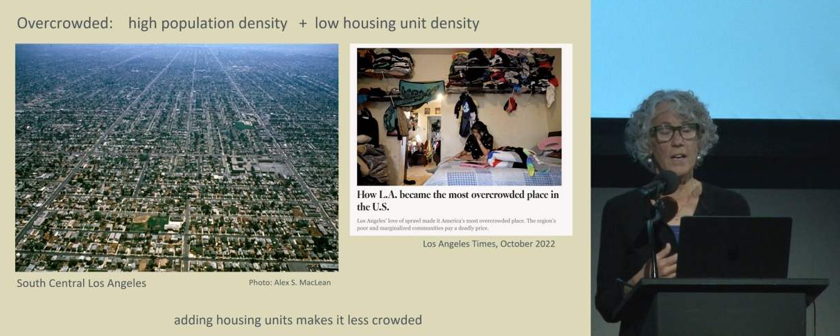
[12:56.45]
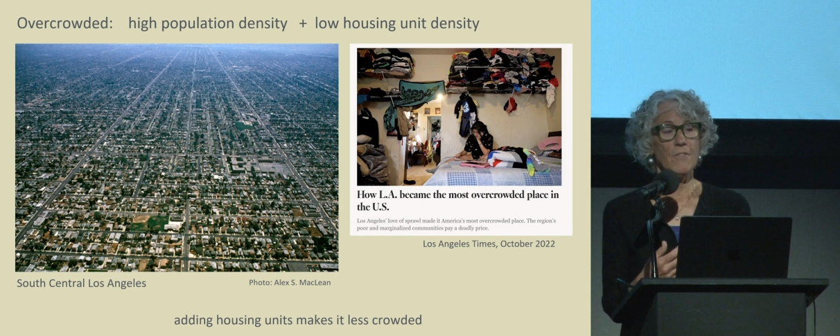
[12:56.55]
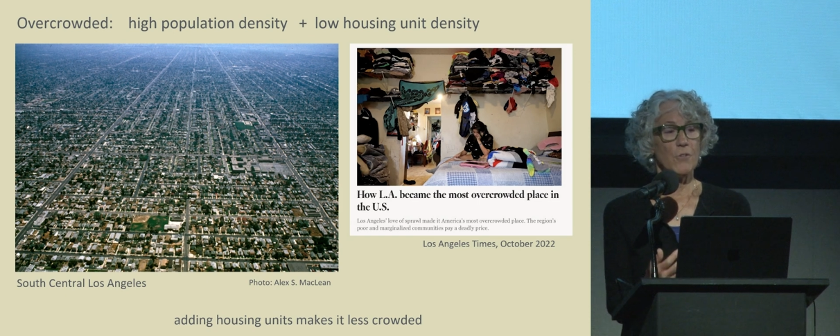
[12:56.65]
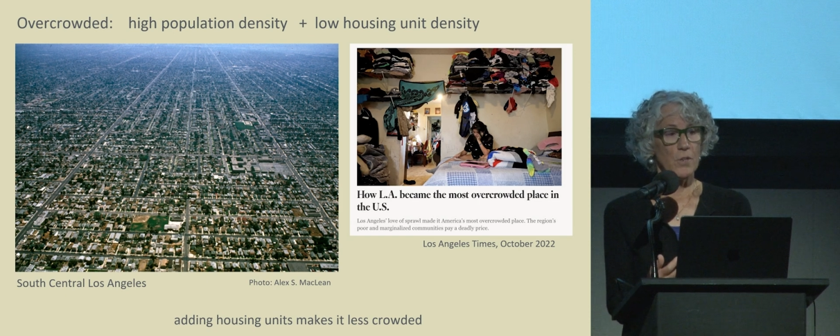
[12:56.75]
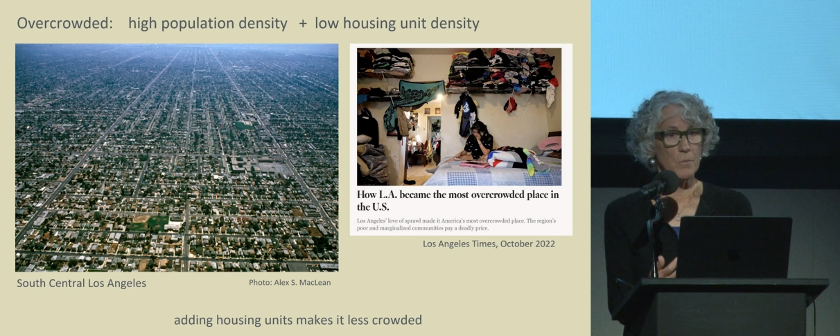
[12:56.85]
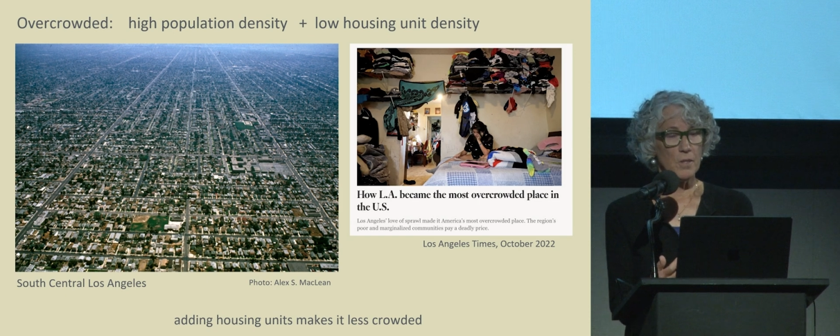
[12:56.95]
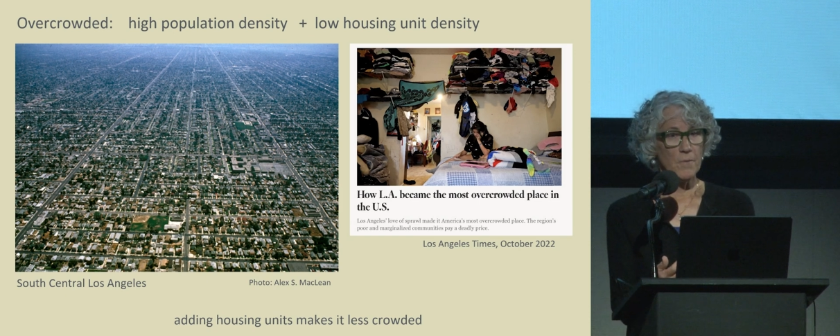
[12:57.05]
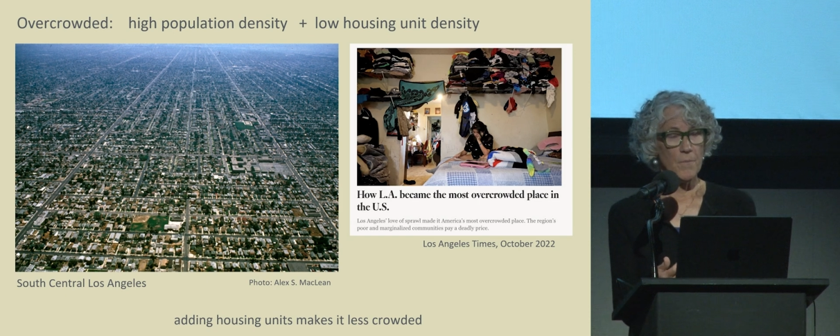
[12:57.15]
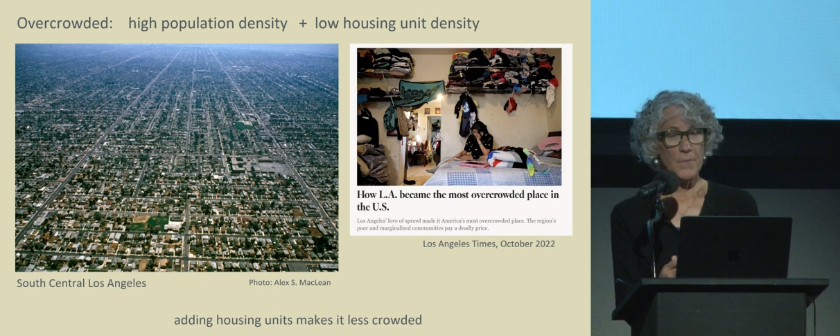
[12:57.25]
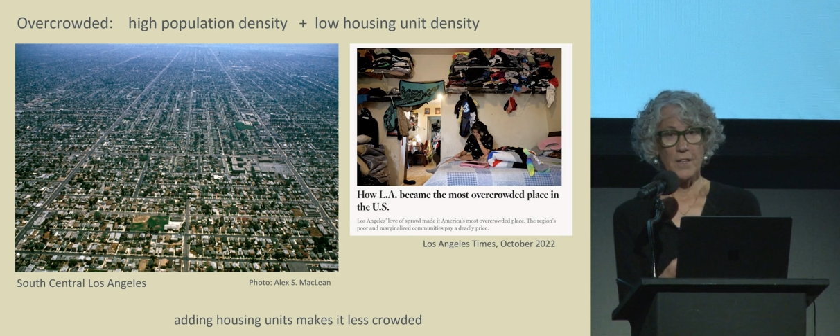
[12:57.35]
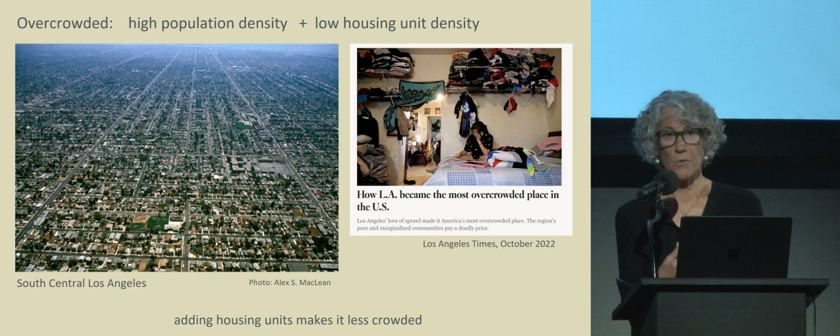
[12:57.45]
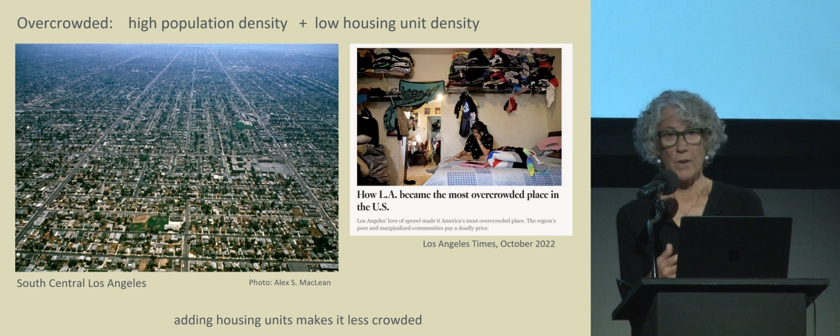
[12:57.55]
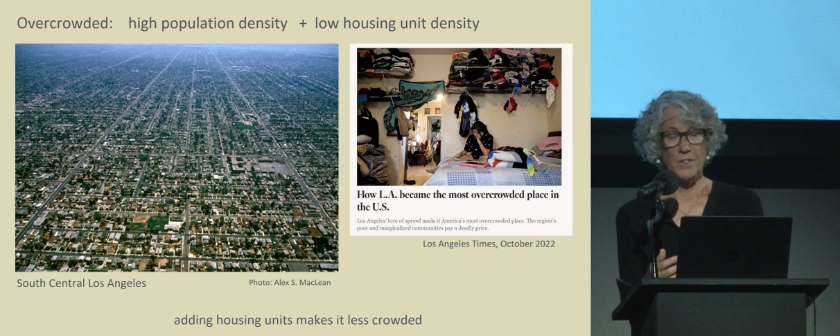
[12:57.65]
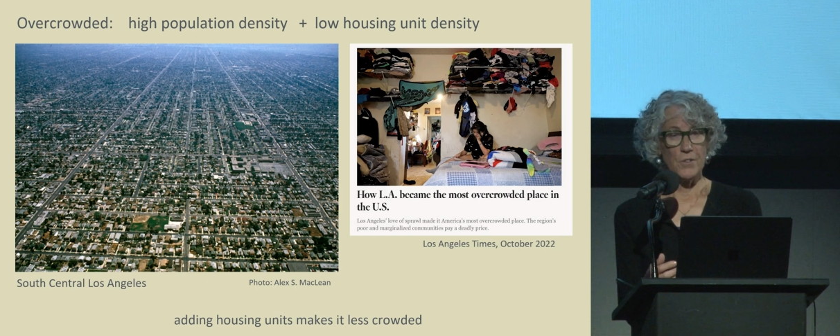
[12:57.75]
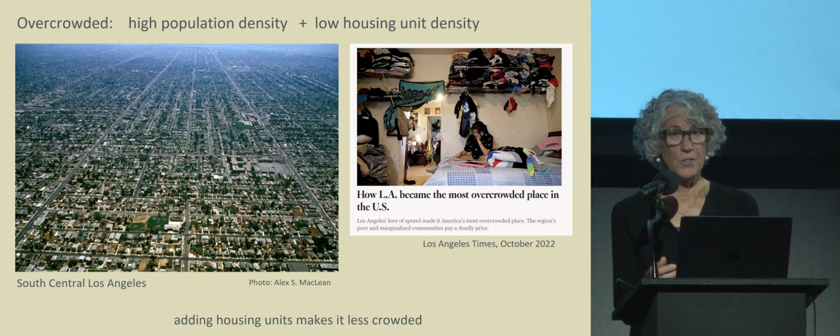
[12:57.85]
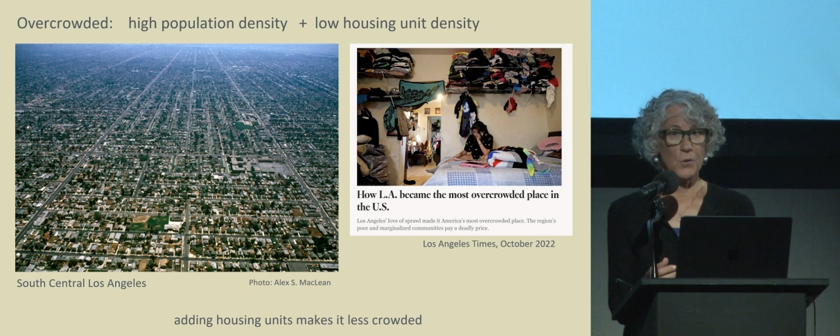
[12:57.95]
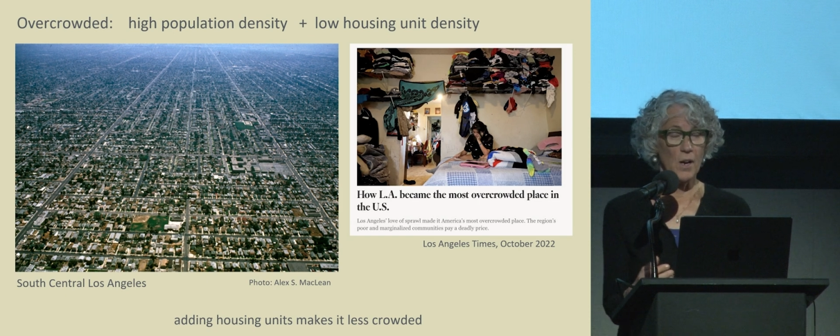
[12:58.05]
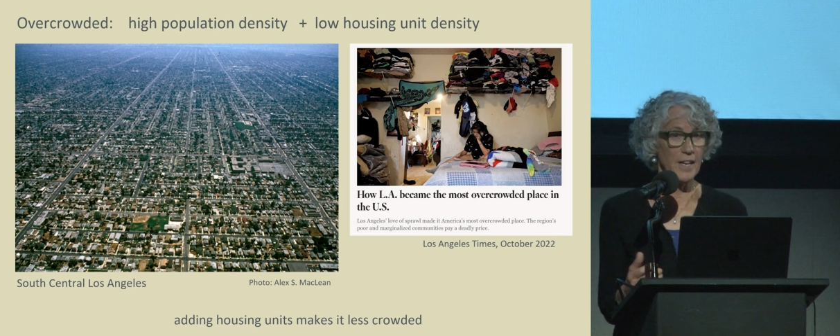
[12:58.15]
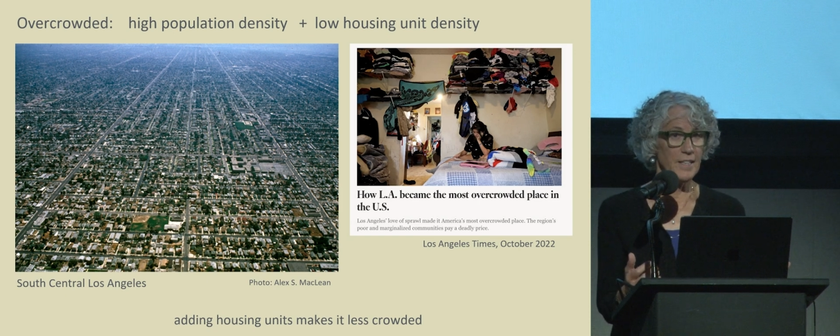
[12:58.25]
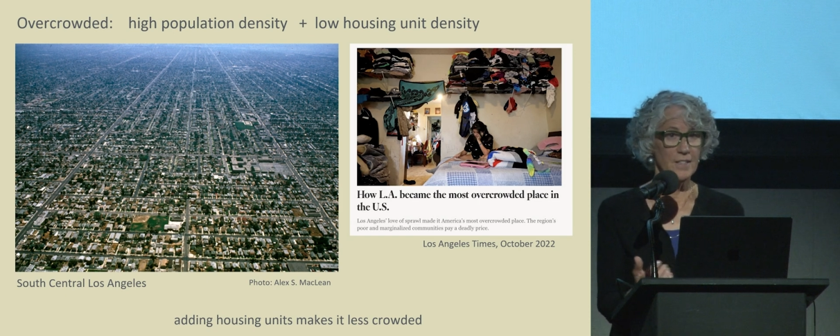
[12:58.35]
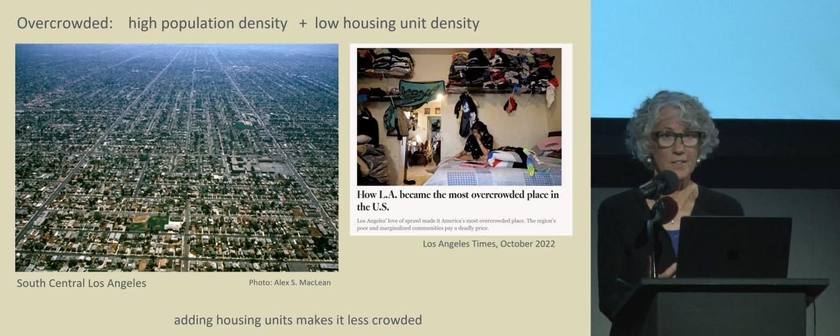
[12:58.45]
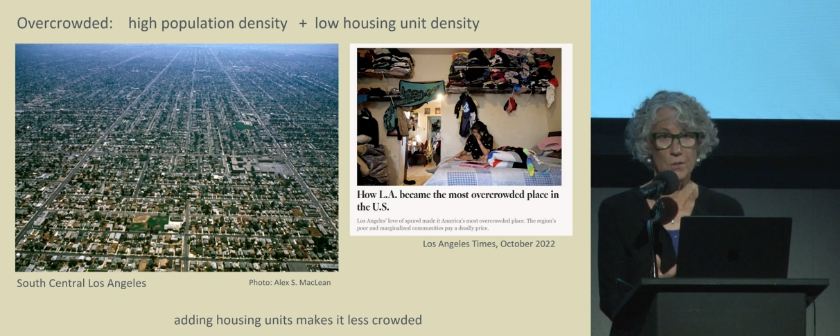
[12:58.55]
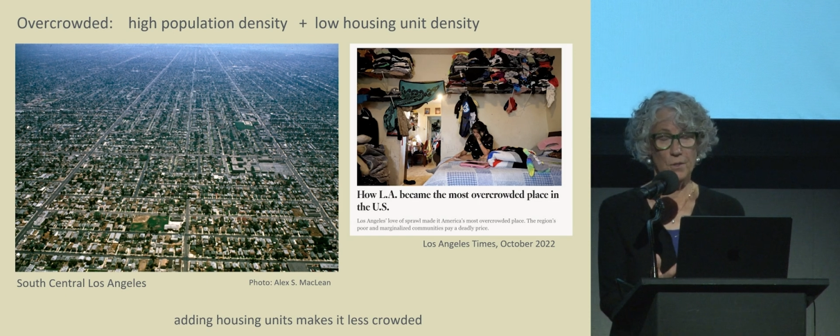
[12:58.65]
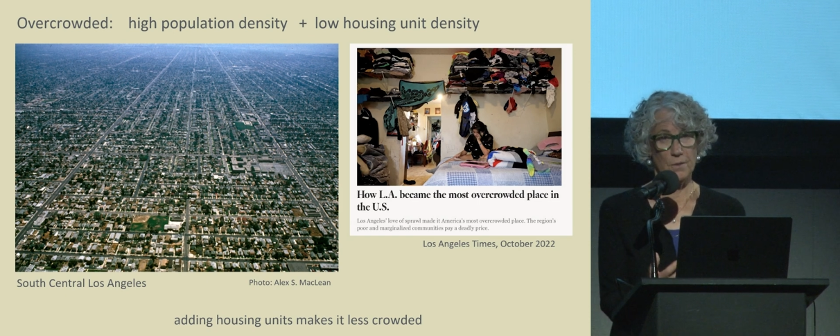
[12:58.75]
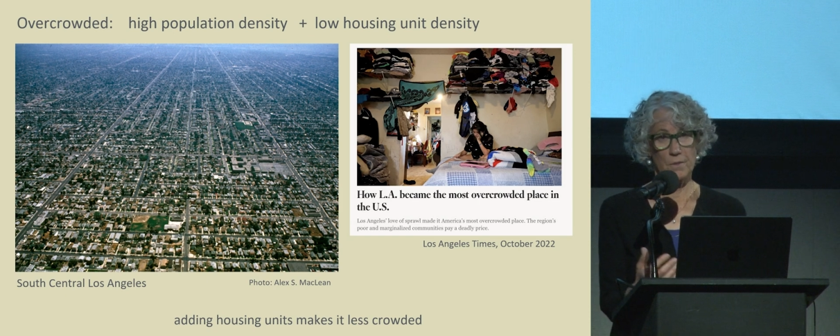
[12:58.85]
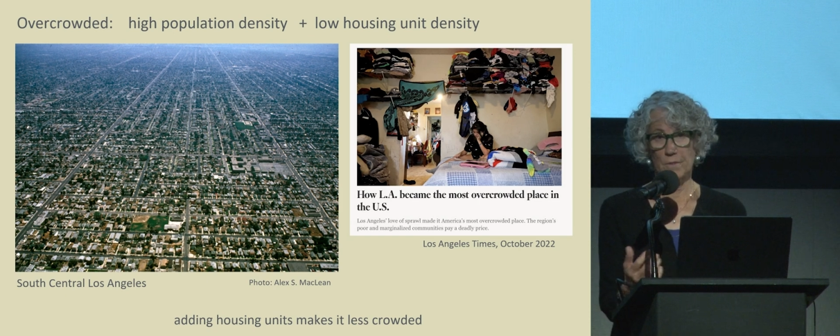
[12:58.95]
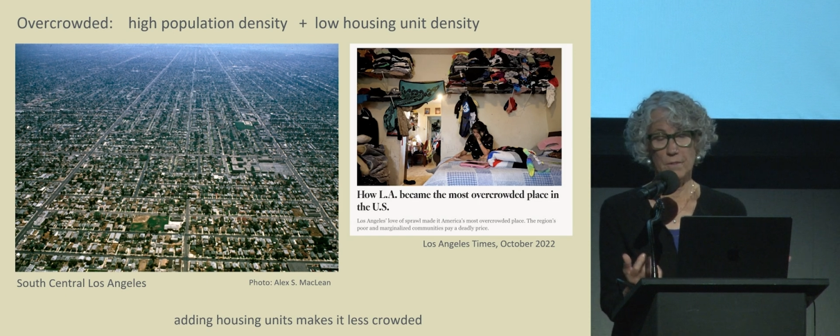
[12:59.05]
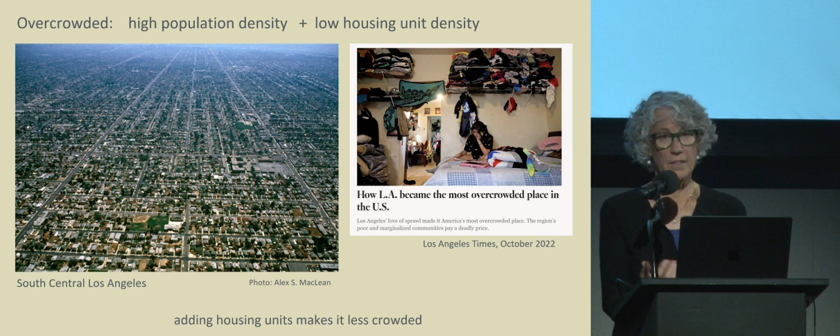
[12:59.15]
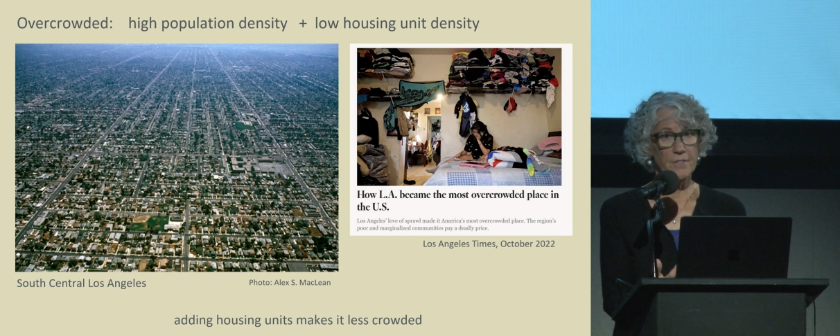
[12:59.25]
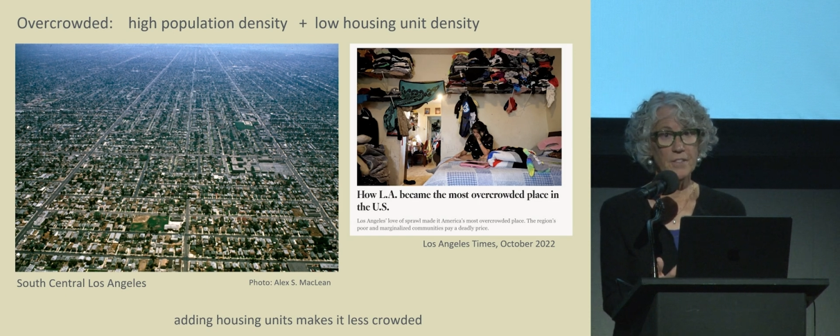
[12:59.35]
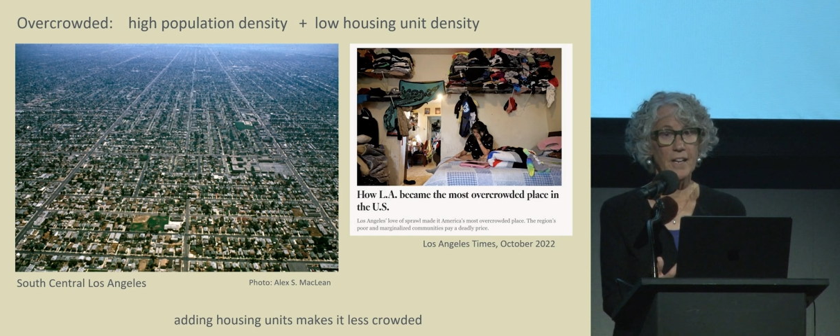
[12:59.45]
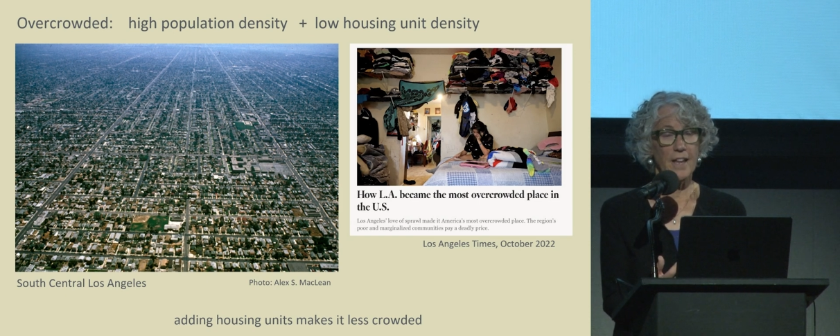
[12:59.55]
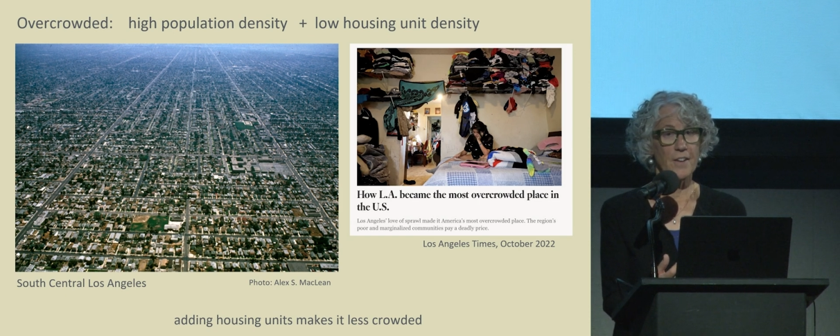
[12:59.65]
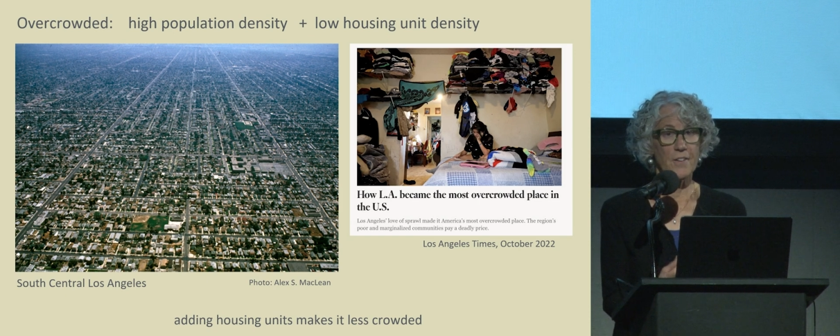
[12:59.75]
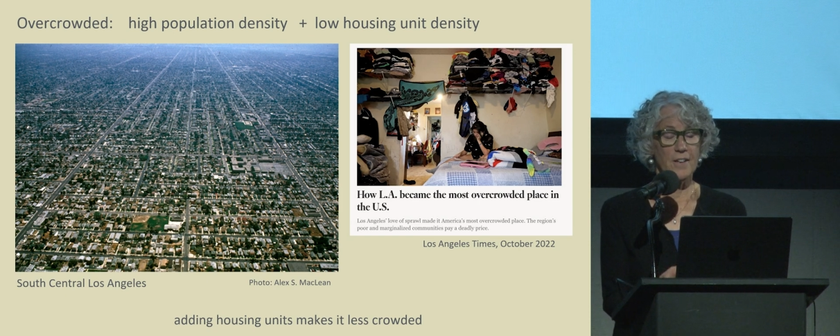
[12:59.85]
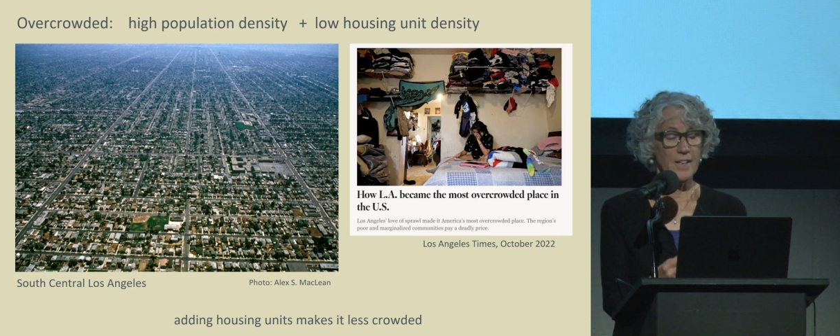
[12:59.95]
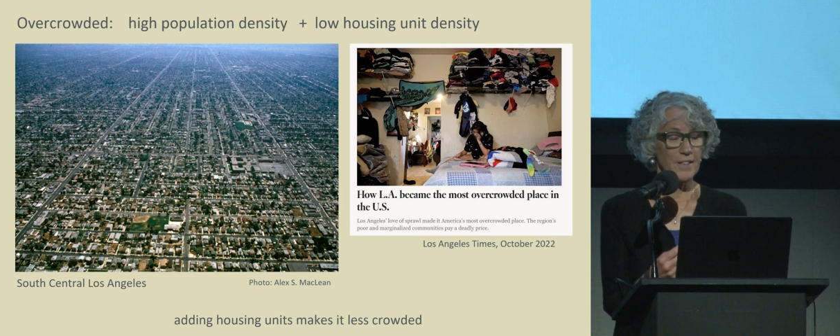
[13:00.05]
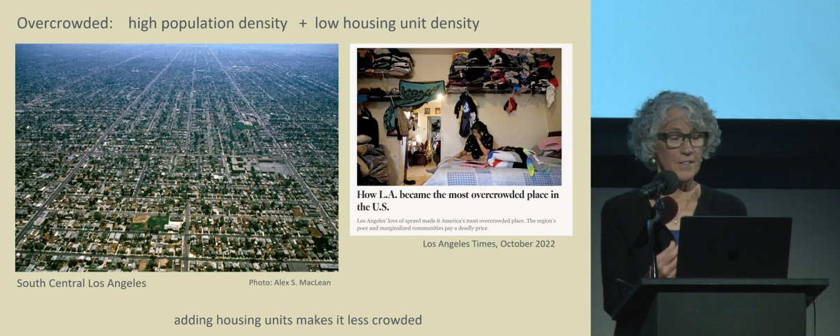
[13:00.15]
affordable and the rents are too high, they just live together and